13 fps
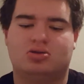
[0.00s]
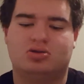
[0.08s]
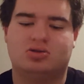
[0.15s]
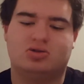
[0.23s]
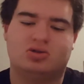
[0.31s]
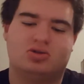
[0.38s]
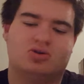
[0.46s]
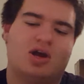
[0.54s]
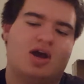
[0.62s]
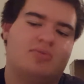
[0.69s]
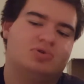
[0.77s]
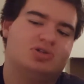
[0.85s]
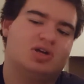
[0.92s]
Just a
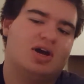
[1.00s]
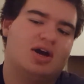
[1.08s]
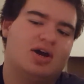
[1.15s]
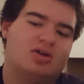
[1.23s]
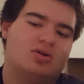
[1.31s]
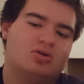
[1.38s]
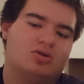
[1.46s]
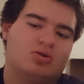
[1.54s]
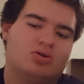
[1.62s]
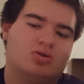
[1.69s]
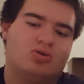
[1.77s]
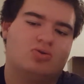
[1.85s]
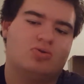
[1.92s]
drop shot
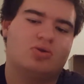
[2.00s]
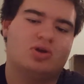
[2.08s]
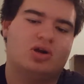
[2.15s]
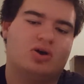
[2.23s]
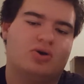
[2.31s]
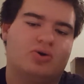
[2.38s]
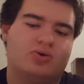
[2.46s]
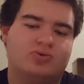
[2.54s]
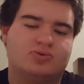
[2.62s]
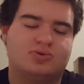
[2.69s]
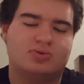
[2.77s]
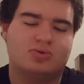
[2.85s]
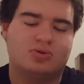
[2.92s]
through the nose.